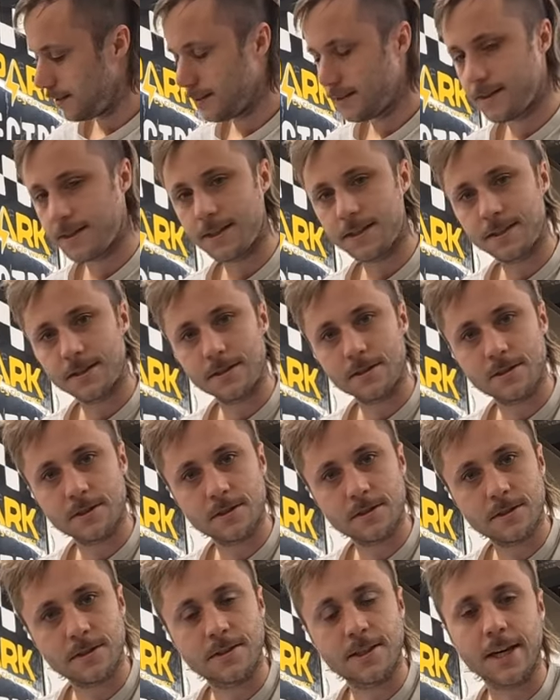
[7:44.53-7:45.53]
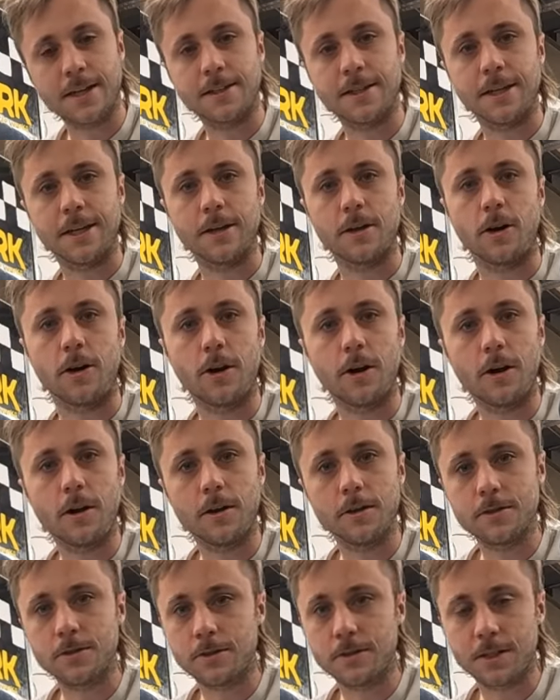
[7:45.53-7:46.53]
This is just detecting
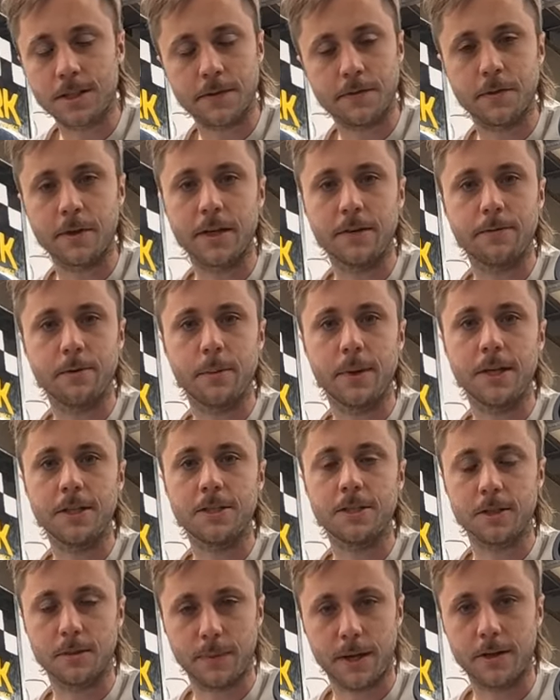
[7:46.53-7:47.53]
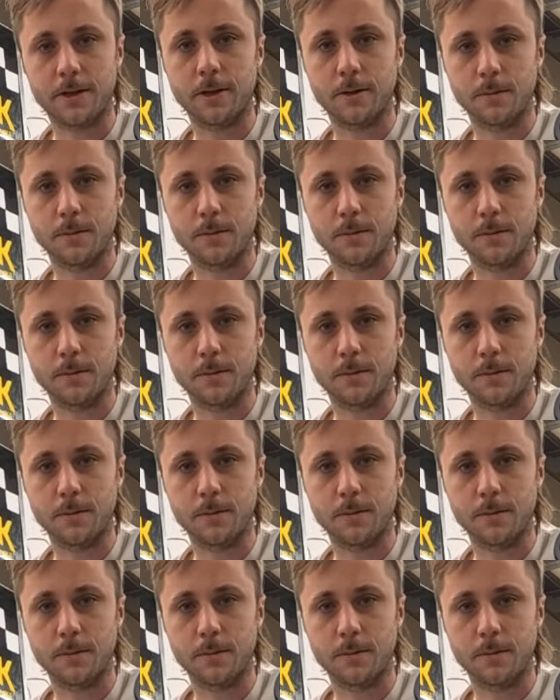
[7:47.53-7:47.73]
all sorts of different information about your